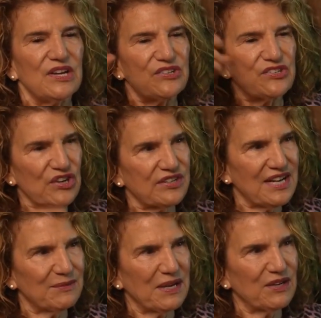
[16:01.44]
shut
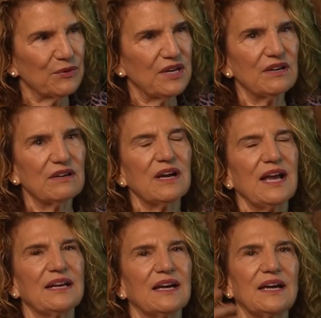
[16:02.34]
down my career
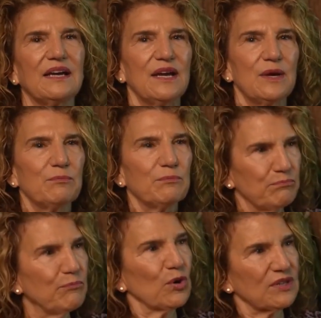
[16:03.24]
and I more or